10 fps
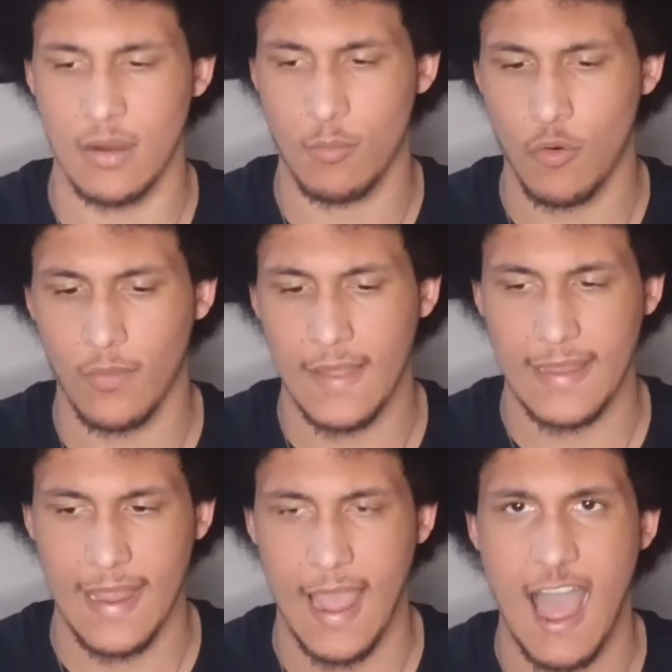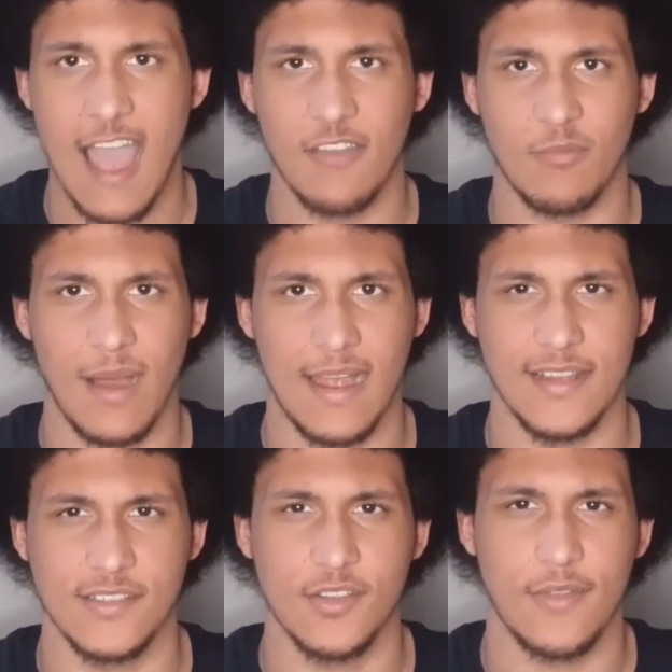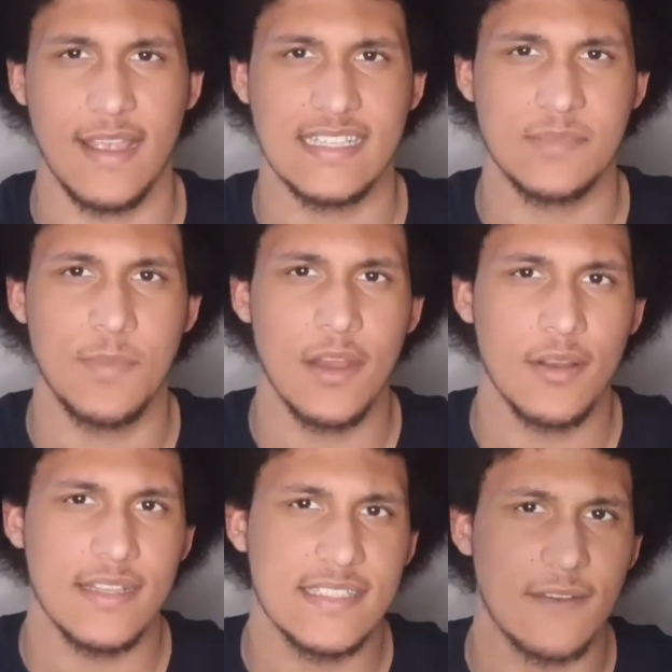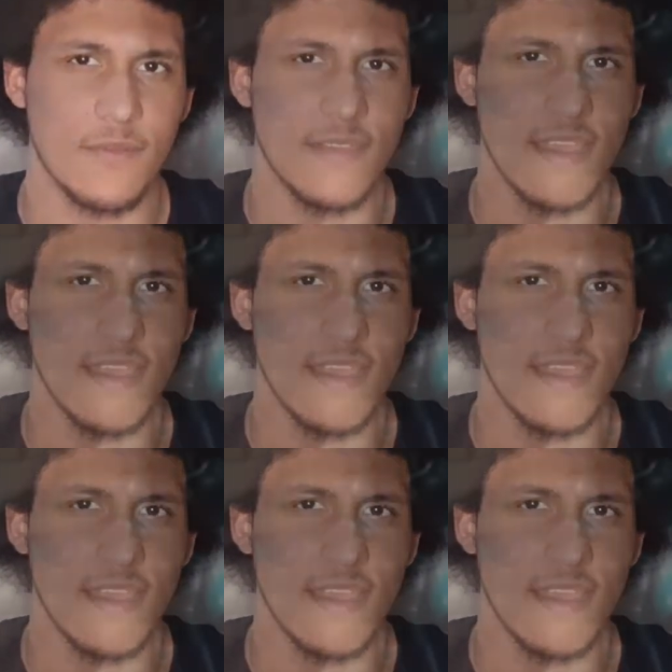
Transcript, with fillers: are more like a hive mind, so they experience different